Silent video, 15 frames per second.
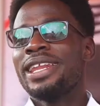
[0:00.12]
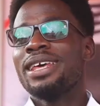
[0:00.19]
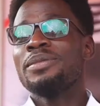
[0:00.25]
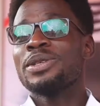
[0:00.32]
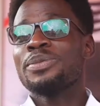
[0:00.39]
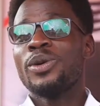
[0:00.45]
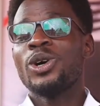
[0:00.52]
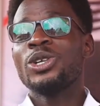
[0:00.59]
My
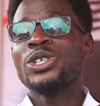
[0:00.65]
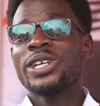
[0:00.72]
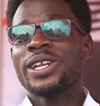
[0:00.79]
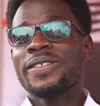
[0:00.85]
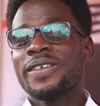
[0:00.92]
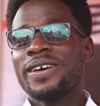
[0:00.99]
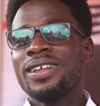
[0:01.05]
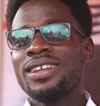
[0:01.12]
name is Paul
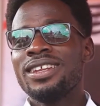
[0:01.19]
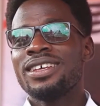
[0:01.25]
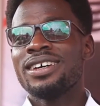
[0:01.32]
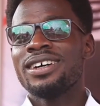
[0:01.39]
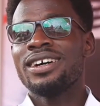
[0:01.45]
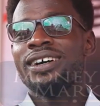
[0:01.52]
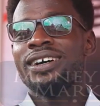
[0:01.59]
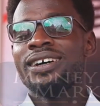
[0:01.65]
Jonathan.
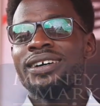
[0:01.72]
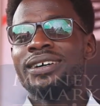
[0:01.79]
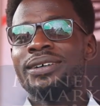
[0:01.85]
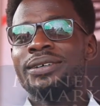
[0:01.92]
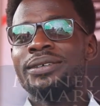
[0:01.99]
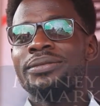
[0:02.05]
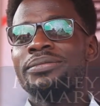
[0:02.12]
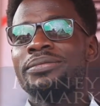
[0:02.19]

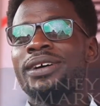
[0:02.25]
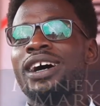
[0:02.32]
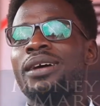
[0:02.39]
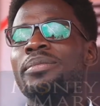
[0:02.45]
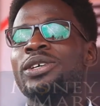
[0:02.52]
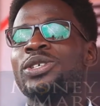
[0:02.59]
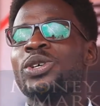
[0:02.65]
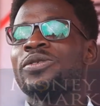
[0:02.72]

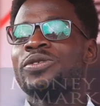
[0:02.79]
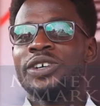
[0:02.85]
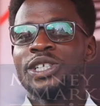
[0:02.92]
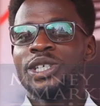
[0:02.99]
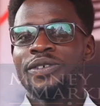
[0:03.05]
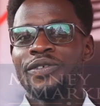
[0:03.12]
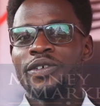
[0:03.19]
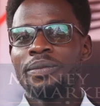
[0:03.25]
I'm a
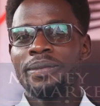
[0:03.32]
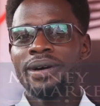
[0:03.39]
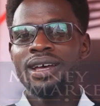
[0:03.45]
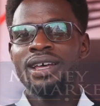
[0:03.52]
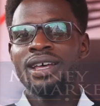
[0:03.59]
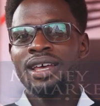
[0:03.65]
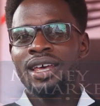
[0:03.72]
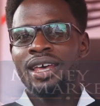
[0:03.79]
software
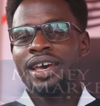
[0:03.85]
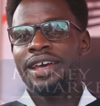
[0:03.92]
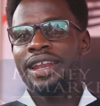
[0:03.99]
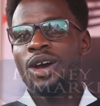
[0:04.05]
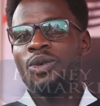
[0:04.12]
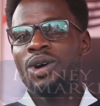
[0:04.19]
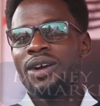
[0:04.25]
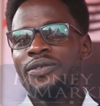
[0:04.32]
developer
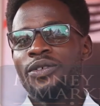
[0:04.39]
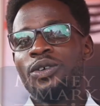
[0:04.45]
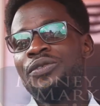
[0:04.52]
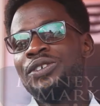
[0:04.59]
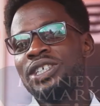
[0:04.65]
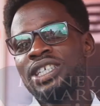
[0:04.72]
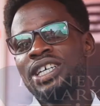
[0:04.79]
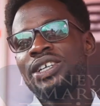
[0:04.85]
and I work
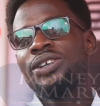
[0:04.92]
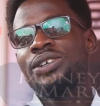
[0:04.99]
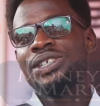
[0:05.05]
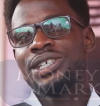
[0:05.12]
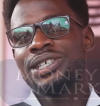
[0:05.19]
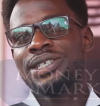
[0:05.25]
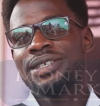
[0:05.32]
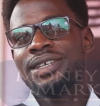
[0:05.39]
for Future
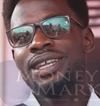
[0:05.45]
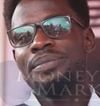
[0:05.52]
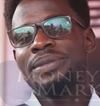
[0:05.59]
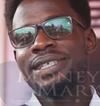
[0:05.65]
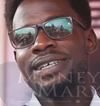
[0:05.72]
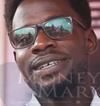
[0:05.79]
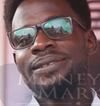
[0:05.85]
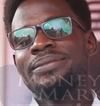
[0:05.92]
Technologies
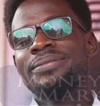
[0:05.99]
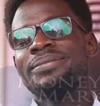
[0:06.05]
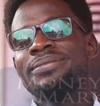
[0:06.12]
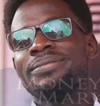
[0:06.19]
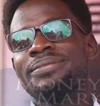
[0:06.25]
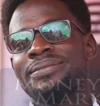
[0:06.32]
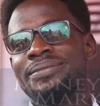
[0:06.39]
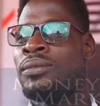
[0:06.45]
Limited.
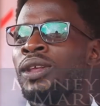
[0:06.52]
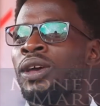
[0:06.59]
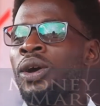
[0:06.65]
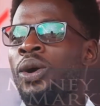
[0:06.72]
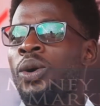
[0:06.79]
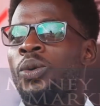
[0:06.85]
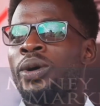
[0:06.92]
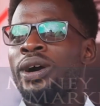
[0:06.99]

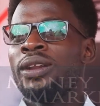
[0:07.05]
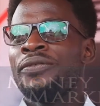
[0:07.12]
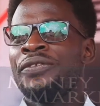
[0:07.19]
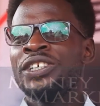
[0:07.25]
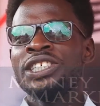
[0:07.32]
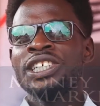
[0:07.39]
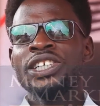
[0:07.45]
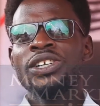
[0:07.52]
Well,
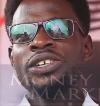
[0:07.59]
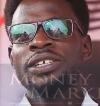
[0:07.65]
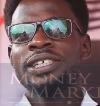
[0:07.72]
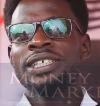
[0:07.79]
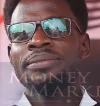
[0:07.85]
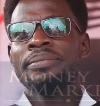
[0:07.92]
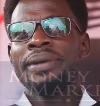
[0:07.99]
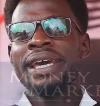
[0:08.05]
Future
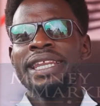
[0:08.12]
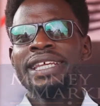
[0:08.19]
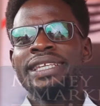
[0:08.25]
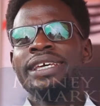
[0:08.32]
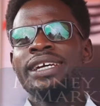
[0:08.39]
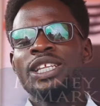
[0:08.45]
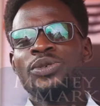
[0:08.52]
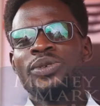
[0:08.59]
Technologies
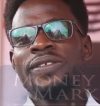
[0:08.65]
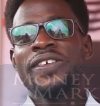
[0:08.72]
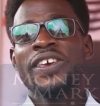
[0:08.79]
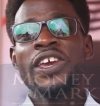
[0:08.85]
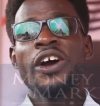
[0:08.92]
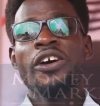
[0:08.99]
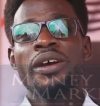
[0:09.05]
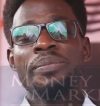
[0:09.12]
mainly deals with
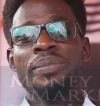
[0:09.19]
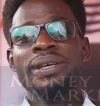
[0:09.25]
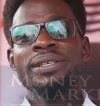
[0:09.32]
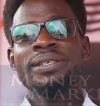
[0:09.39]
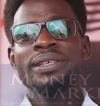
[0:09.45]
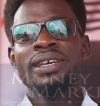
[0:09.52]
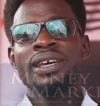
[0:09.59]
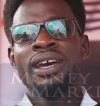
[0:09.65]

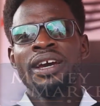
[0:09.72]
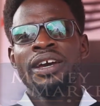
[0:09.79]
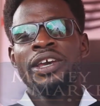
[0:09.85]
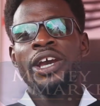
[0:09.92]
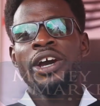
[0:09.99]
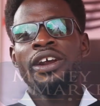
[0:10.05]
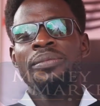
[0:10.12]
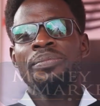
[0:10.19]
ERPs.
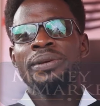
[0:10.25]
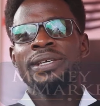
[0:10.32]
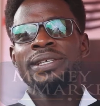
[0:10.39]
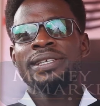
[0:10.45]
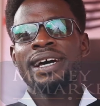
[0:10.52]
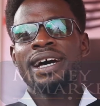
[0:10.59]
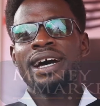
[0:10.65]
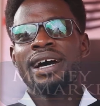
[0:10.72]

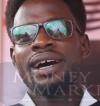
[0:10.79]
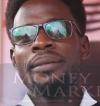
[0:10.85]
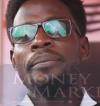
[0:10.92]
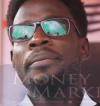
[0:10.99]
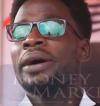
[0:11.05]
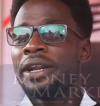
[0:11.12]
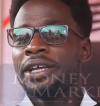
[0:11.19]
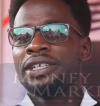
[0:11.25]
ERPs are
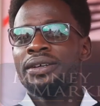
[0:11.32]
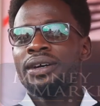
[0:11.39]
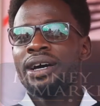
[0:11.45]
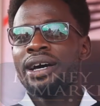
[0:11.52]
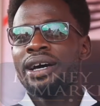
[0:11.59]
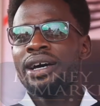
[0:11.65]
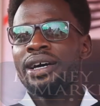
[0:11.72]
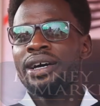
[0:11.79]

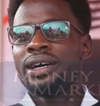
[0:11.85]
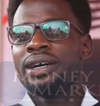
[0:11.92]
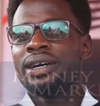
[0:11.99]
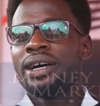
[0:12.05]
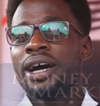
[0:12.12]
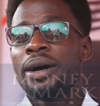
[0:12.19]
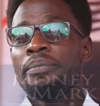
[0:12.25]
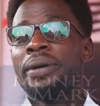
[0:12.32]

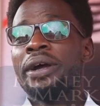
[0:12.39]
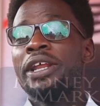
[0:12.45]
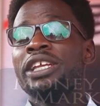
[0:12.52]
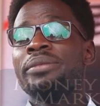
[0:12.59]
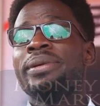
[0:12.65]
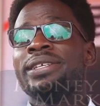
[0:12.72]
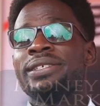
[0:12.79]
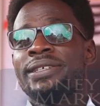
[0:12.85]
a
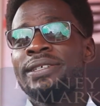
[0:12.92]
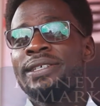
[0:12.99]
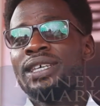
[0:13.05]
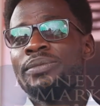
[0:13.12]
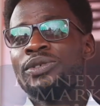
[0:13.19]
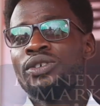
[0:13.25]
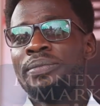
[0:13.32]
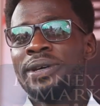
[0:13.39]
management
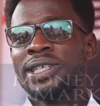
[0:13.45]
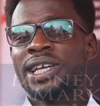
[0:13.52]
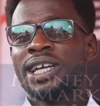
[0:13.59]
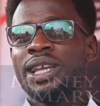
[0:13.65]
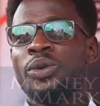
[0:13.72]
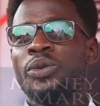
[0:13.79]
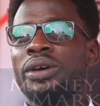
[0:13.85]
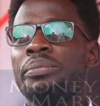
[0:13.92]
system. So
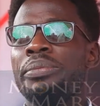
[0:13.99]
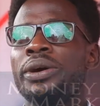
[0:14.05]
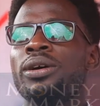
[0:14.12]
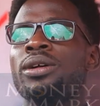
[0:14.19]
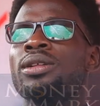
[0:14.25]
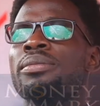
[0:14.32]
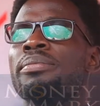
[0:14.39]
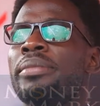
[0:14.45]
basically we
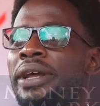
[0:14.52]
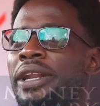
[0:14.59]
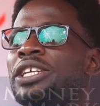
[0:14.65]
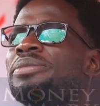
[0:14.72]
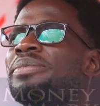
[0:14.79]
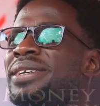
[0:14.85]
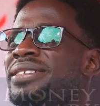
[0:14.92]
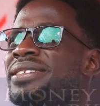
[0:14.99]
build
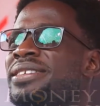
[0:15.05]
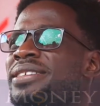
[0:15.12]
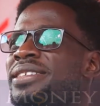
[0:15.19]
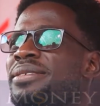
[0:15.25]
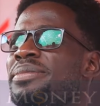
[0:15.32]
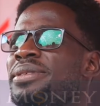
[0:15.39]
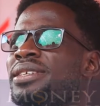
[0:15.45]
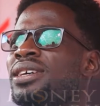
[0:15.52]
management
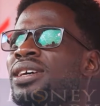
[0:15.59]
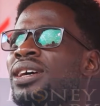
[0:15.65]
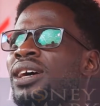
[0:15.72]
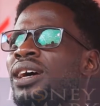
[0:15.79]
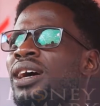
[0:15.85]
systems